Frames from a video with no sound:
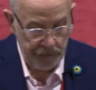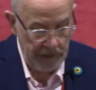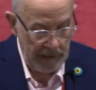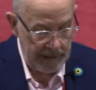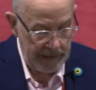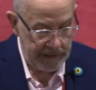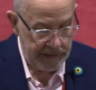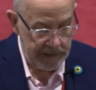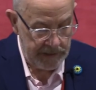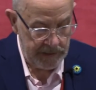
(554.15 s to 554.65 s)

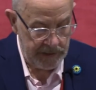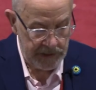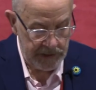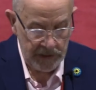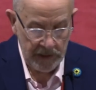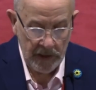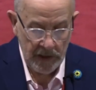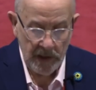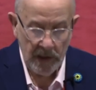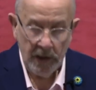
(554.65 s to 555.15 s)

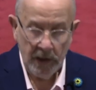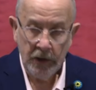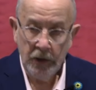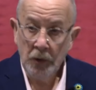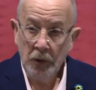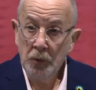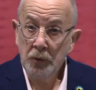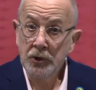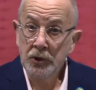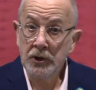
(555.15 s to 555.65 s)
writers
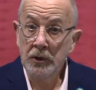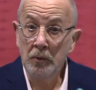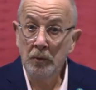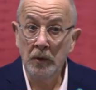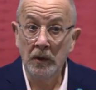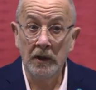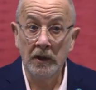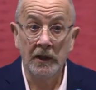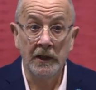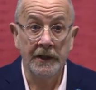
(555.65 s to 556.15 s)
use the
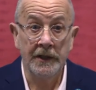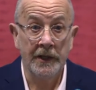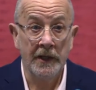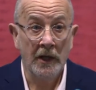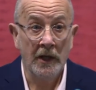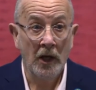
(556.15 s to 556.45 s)
word